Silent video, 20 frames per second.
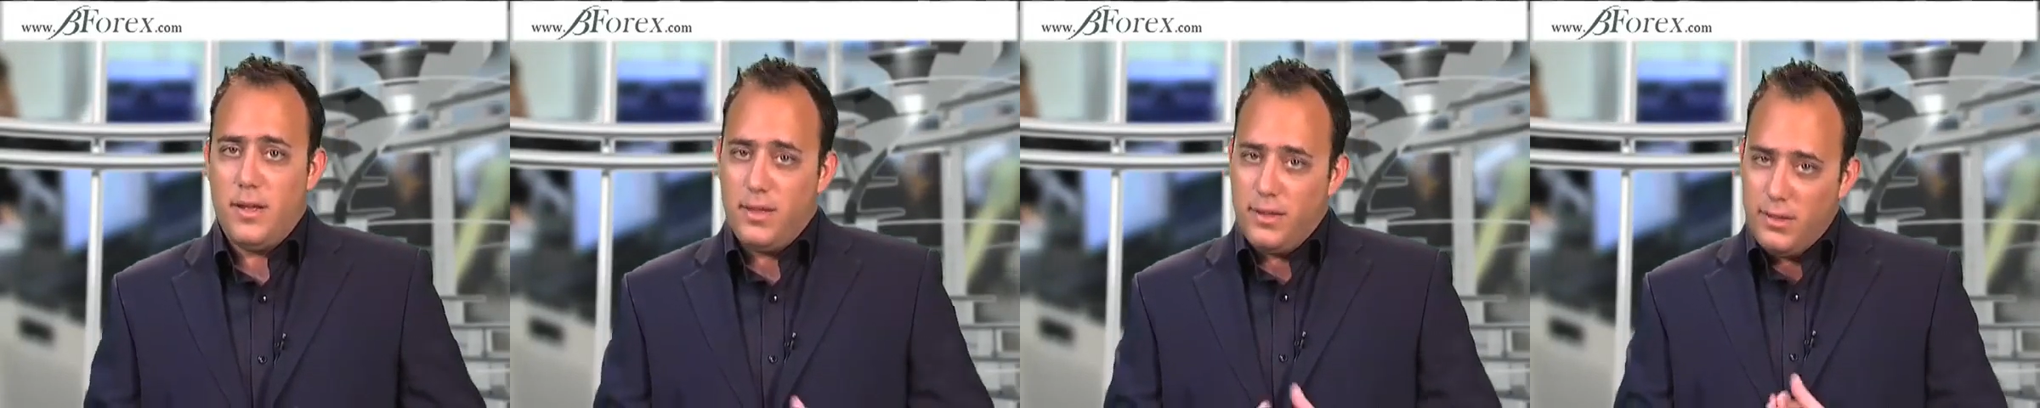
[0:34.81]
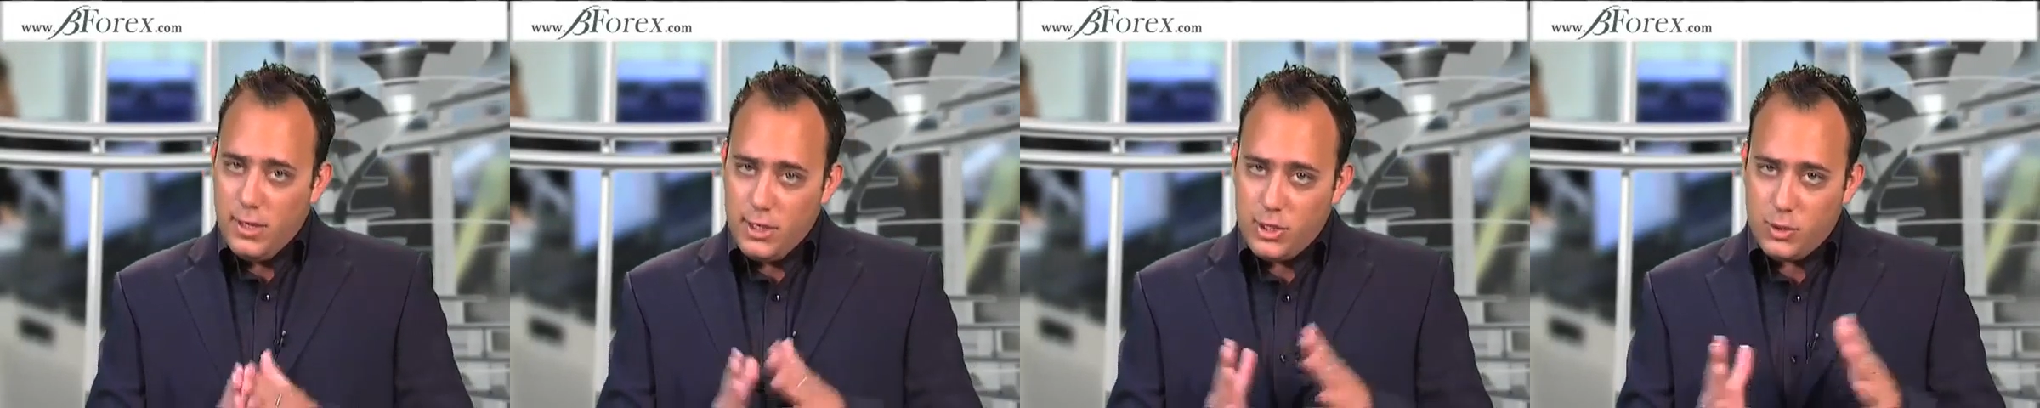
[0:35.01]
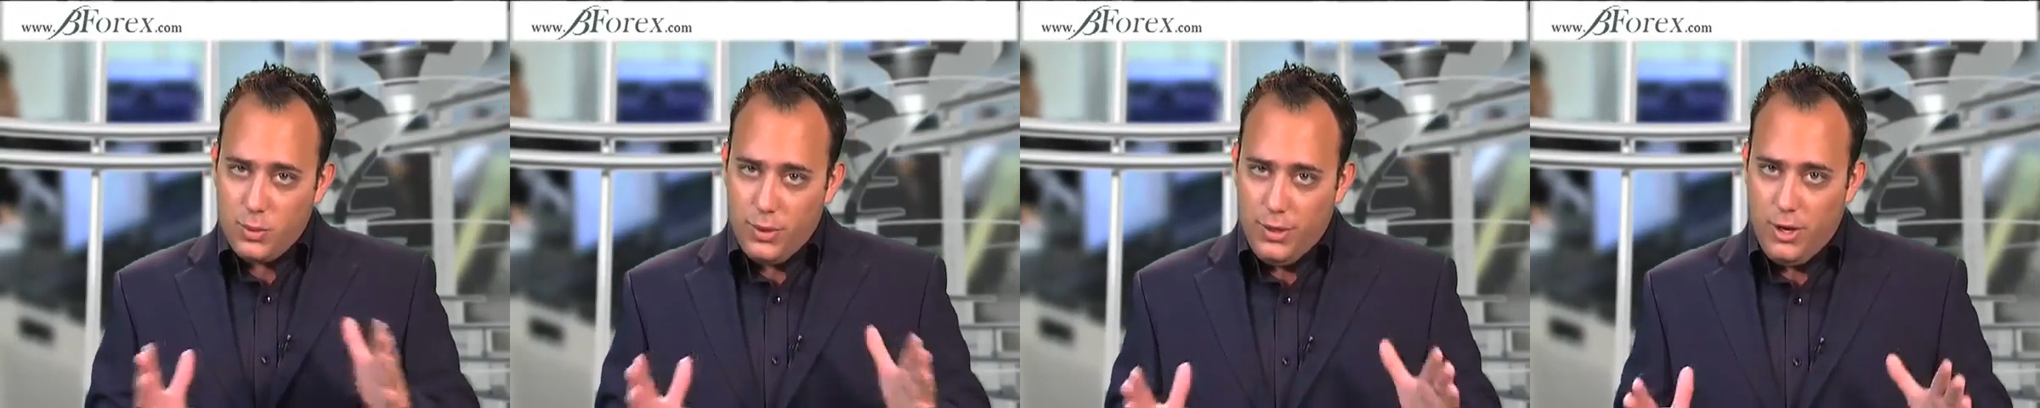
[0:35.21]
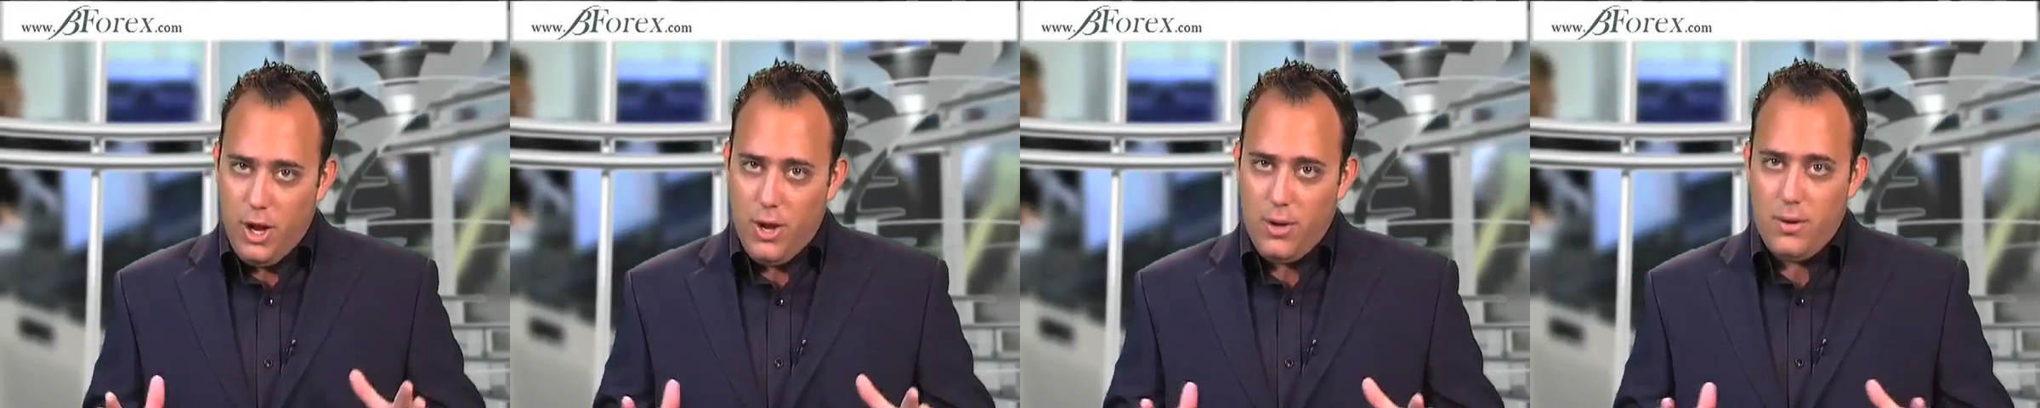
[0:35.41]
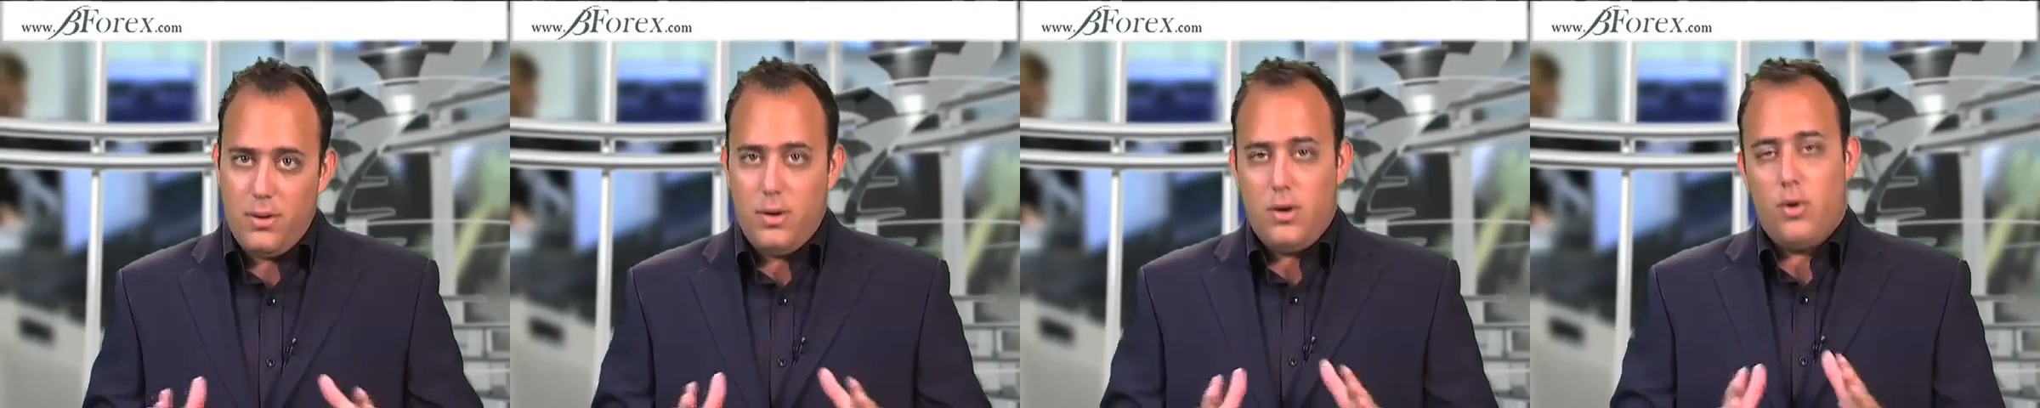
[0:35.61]
This we
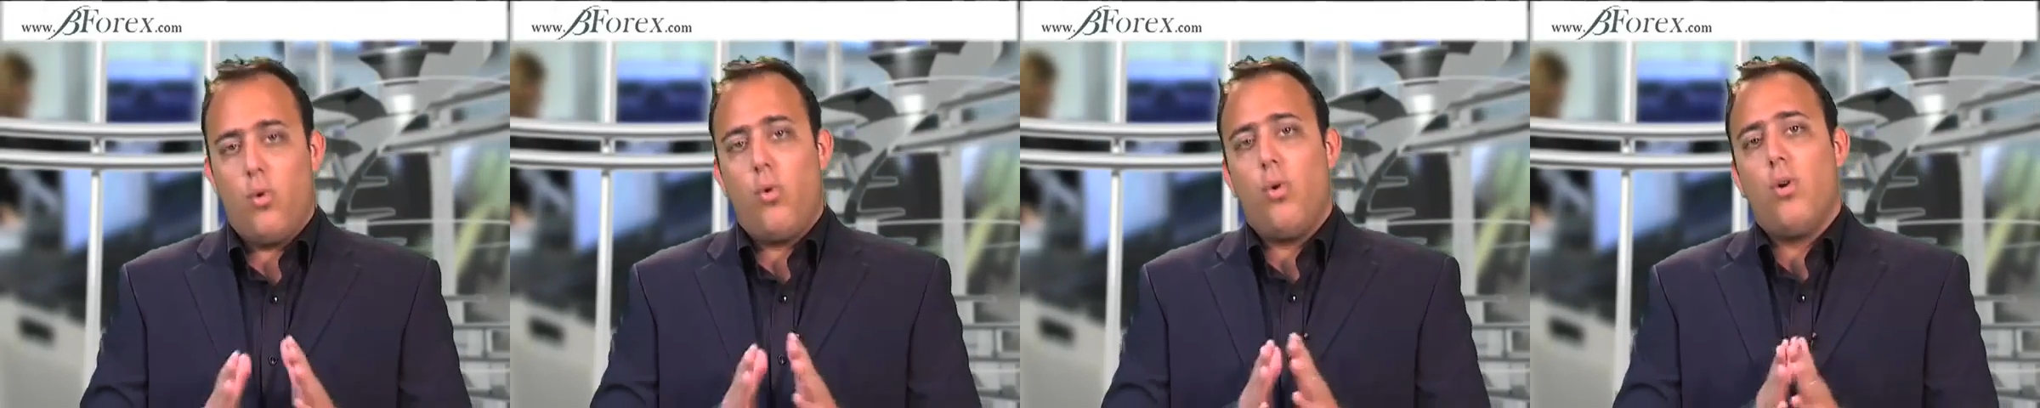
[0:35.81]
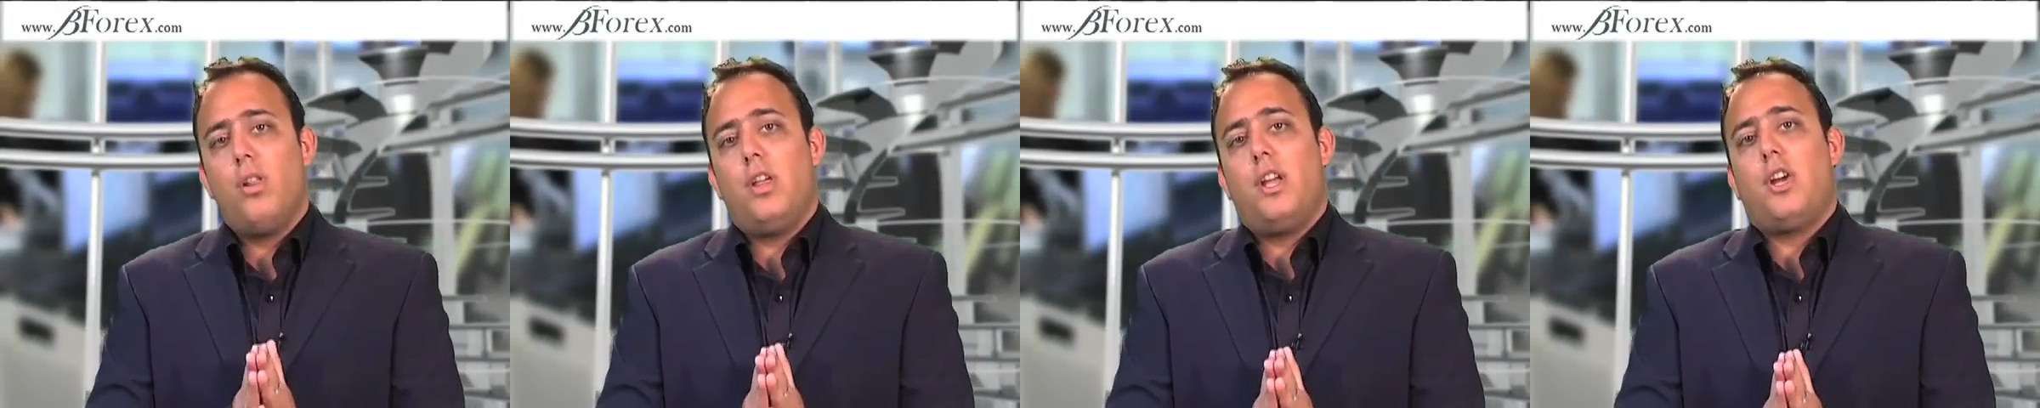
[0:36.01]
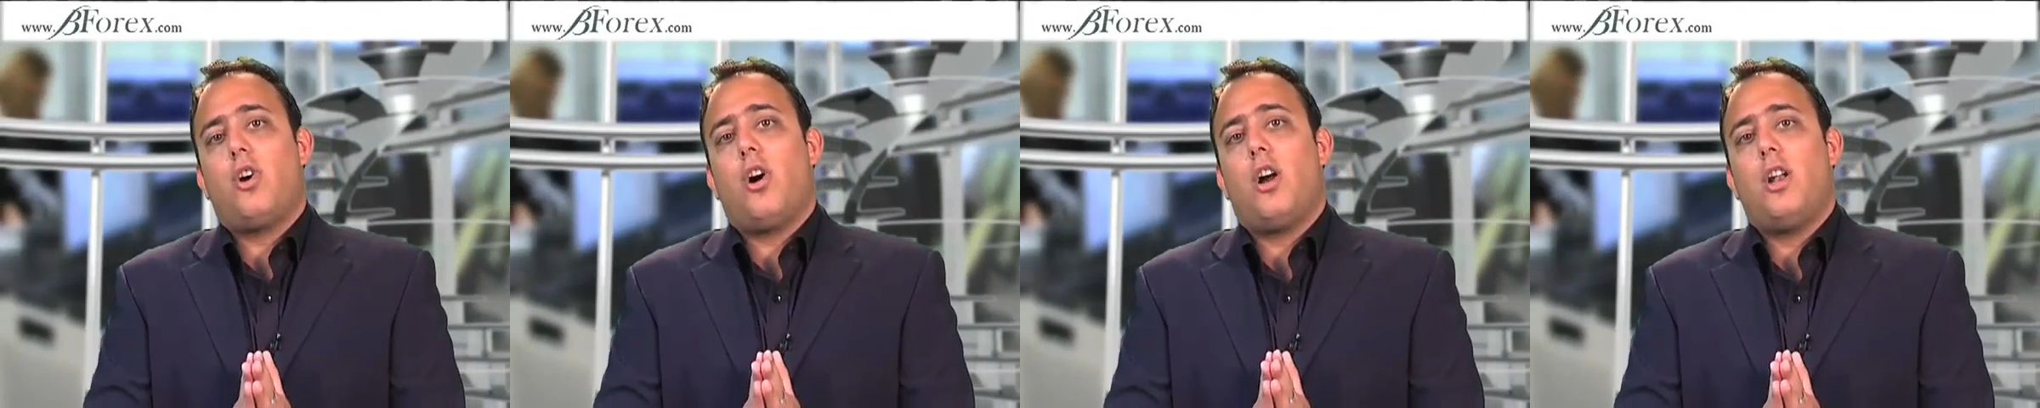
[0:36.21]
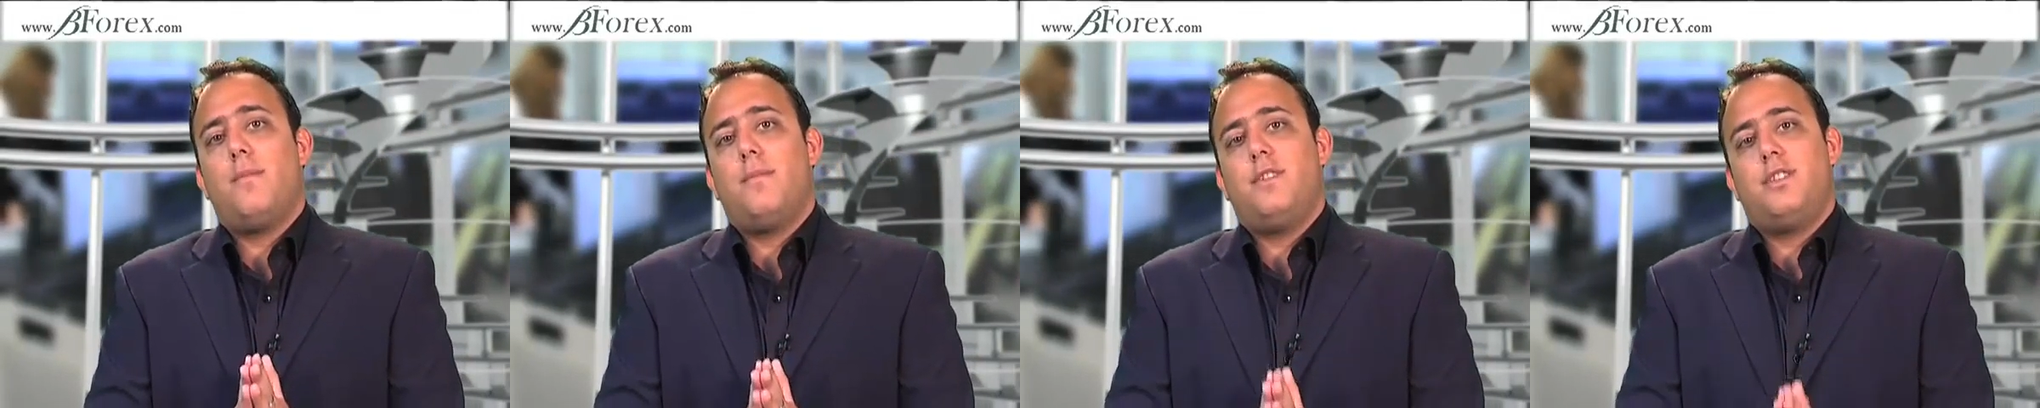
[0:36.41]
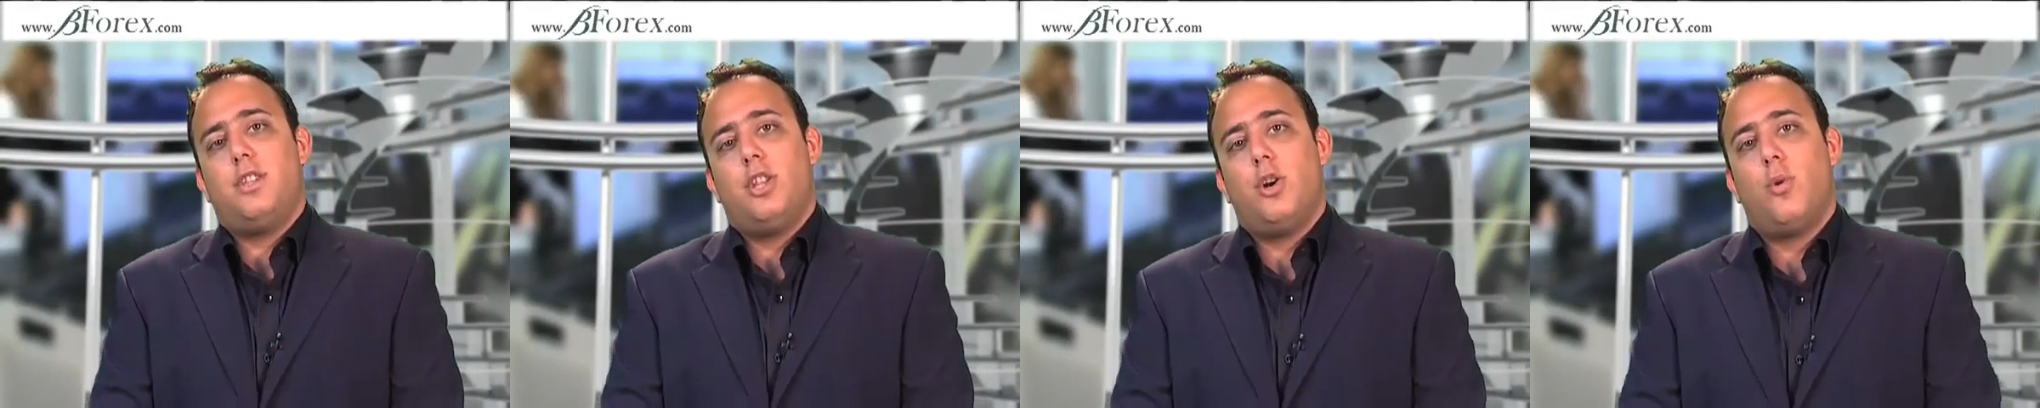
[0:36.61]
know. All the
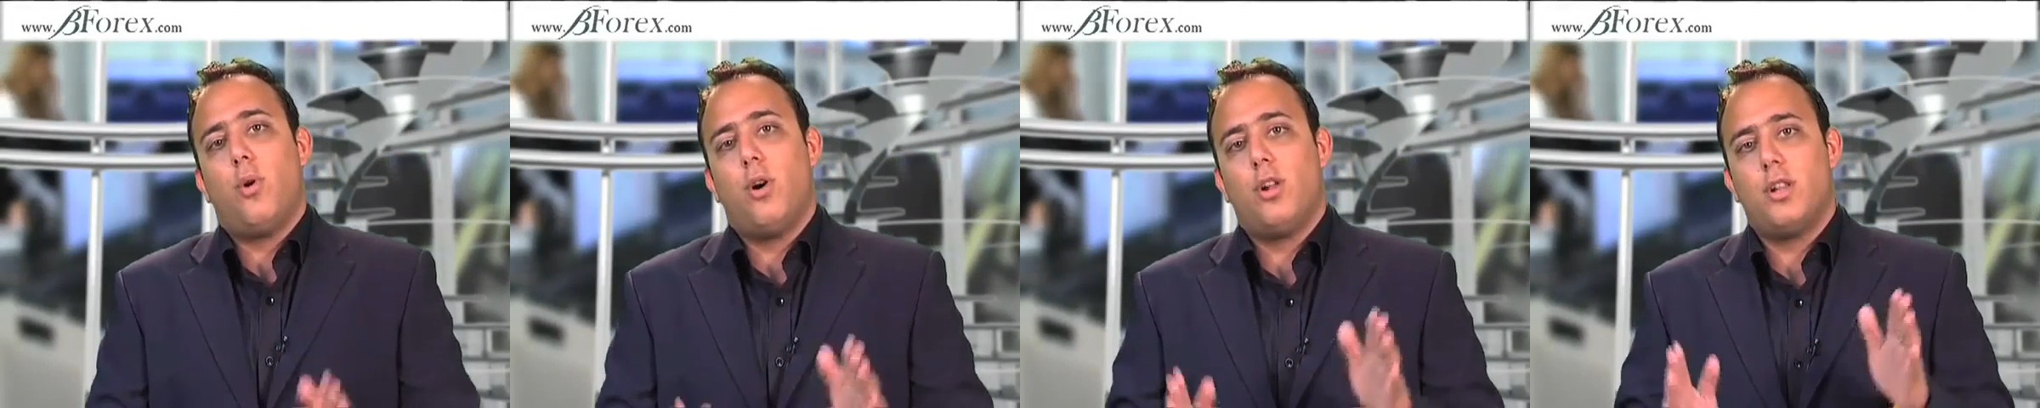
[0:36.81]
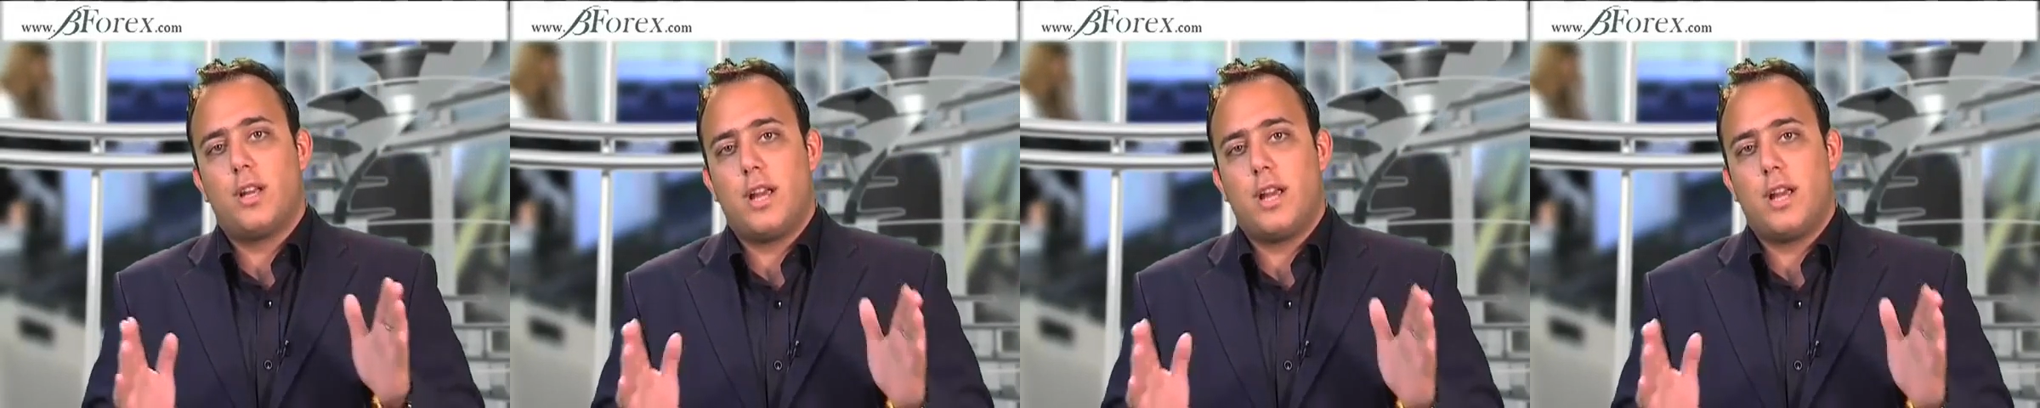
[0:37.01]
economies in the world